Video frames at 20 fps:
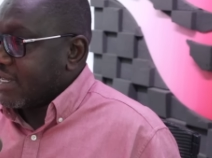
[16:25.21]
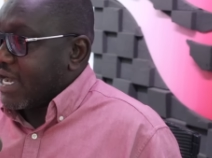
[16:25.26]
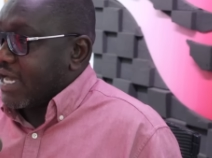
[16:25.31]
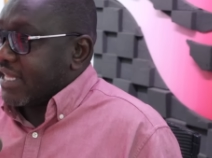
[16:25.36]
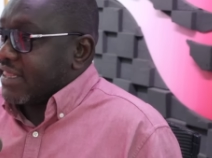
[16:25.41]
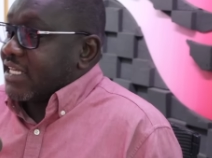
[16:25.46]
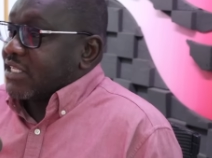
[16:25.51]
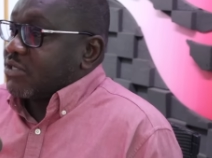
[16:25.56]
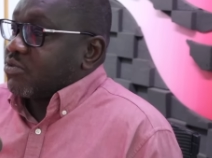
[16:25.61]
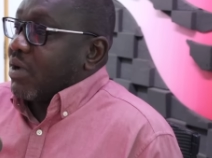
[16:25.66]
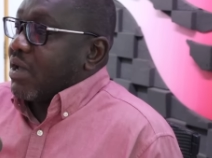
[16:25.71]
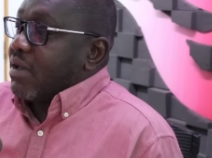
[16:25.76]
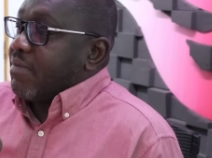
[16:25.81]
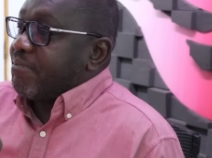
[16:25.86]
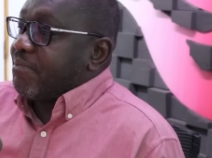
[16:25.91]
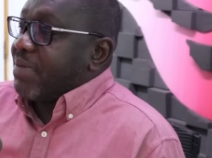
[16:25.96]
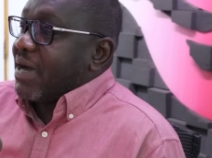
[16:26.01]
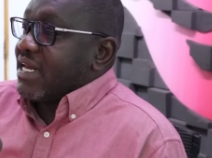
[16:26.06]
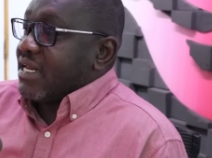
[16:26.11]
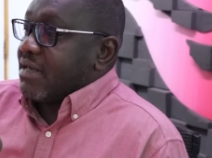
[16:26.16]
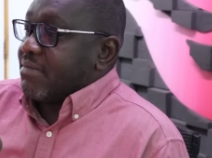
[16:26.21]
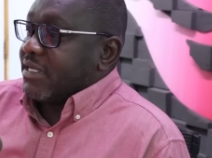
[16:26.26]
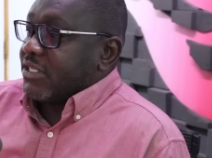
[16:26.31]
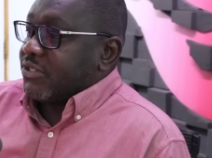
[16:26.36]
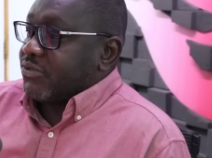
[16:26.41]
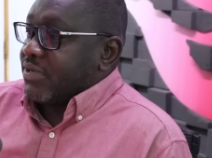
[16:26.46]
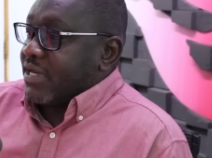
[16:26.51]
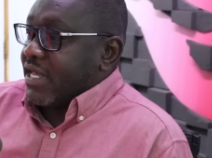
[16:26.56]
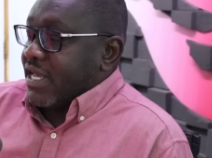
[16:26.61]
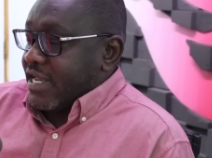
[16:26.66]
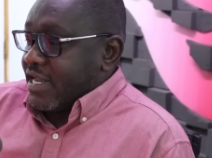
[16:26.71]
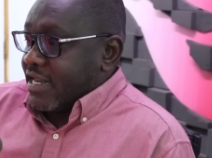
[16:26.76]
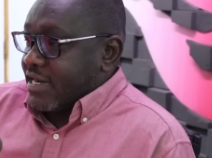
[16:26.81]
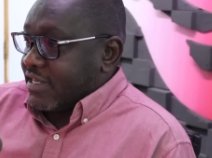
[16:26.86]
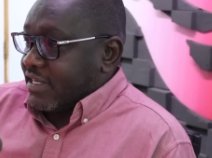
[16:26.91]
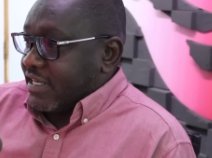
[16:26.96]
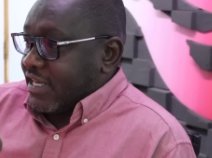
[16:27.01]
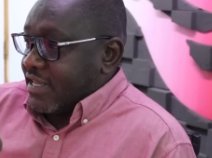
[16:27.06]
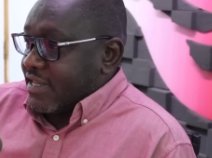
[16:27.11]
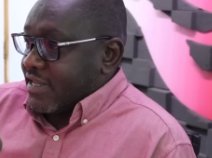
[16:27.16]
And that's why parliament today
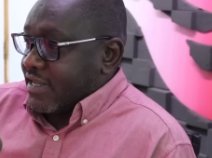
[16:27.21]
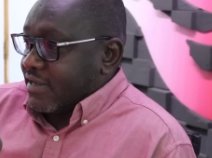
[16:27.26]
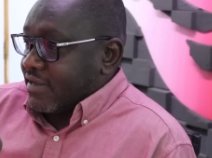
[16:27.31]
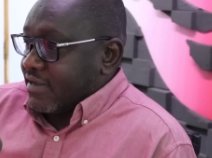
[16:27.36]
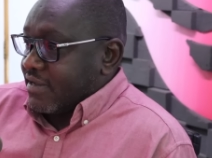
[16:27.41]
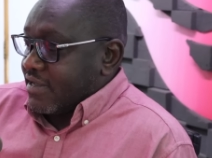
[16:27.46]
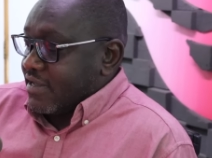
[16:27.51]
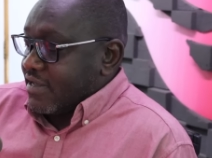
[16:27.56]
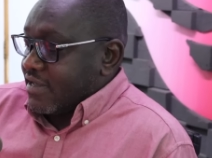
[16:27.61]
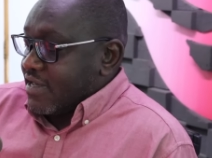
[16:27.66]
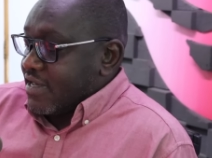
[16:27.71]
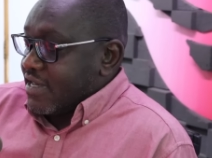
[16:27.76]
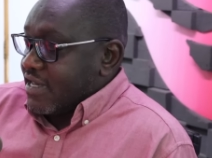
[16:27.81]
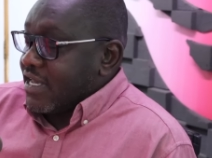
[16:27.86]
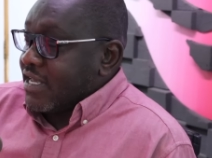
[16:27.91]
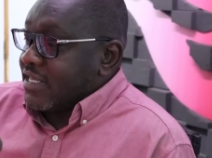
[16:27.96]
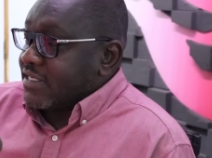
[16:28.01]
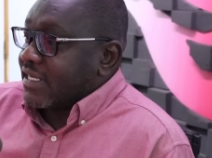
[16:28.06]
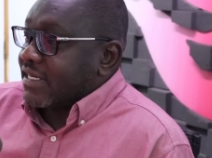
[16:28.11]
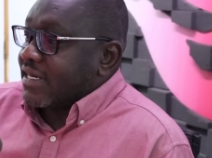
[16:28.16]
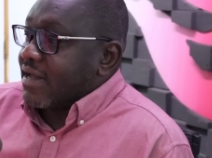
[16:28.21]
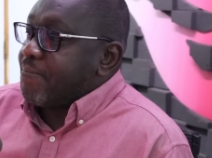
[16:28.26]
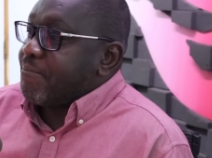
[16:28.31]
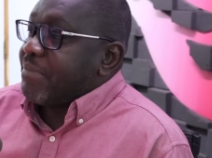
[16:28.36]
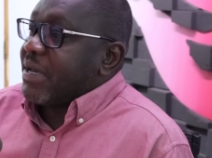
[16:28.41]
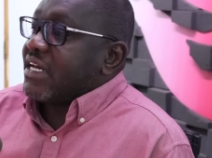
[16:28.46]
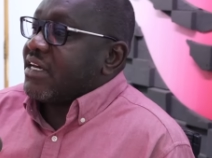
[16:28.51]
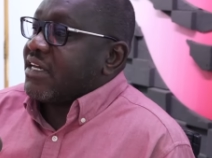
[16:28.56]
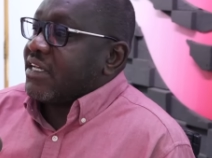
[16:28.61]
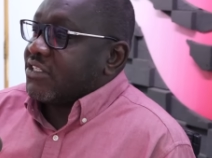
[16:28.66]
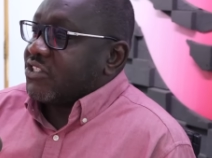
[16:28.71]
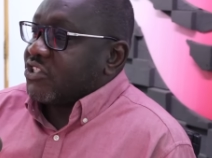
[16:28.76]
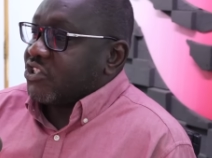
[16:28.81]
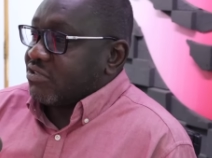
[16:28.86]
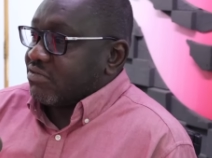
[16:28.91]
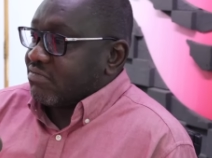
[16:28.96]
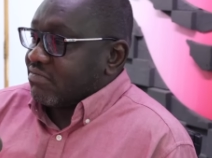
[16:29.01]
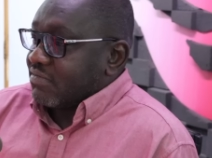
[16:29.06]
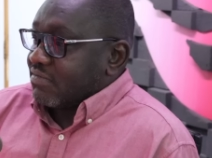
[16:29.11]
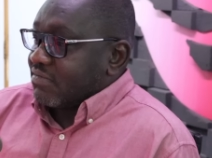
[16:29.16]
in Kenya is an
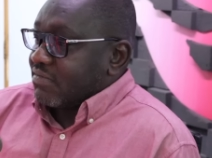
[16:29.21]
appendage,